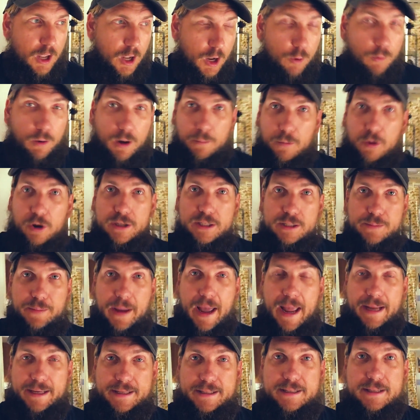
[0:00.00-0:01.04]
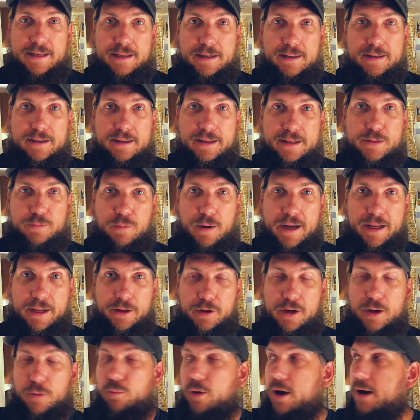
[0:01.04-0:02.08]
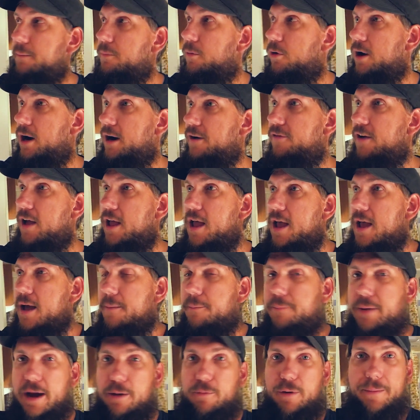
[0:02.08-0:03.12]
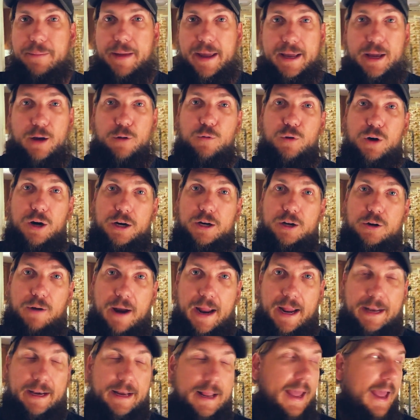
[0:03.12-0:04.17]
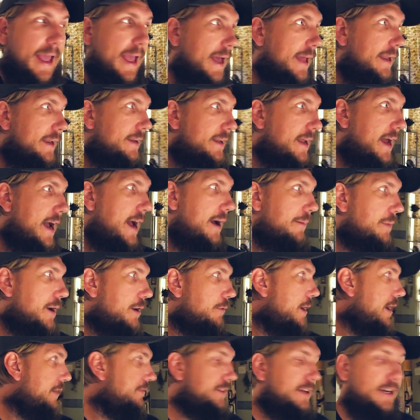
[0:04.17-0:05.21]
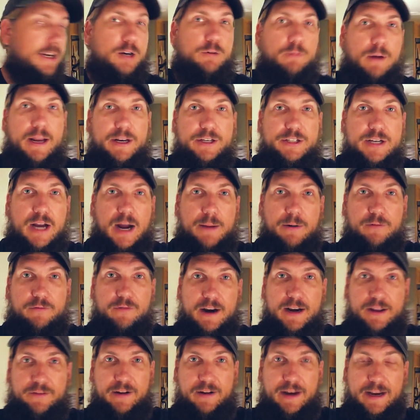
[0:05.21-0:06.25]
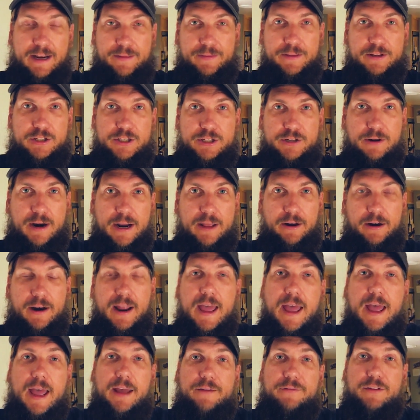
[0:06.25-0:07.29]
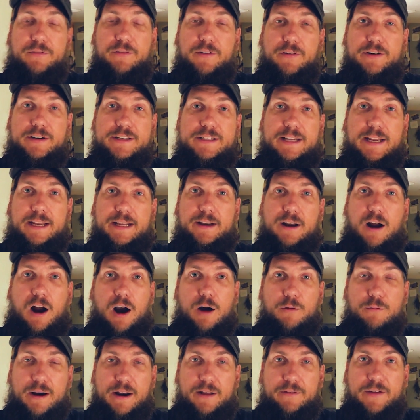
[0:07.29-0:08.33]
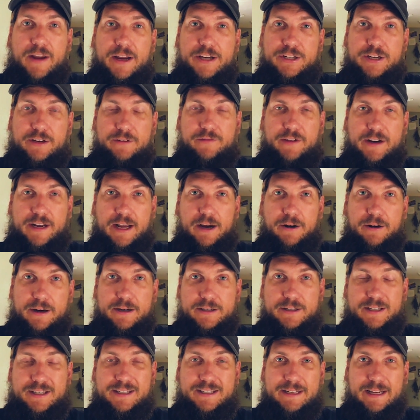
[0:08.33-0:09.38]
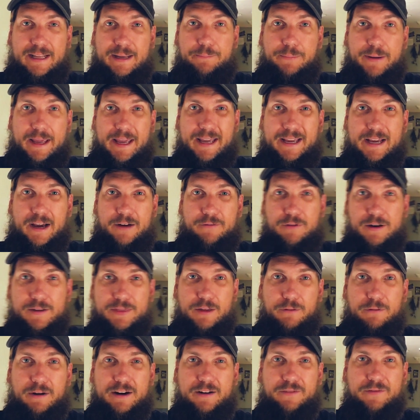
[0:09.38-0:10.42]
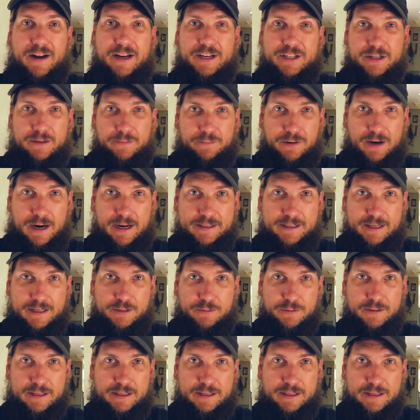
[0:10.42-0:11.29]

Well, more space is what you could want more of, but we make it work great. And my wife did a great job of renovating this trailer. If you've never seen our renovation video, here's a sneak peek of what the renovation process was